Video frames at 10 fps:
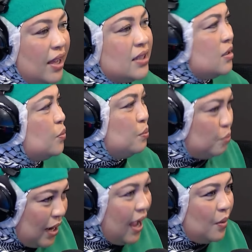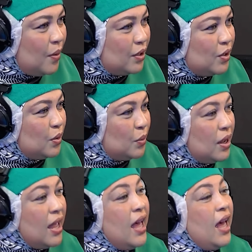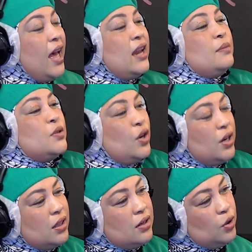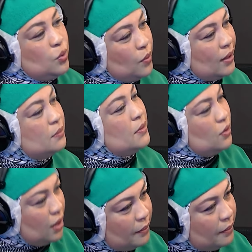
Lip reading: That's what I want to do. And I'm sorry that you want me to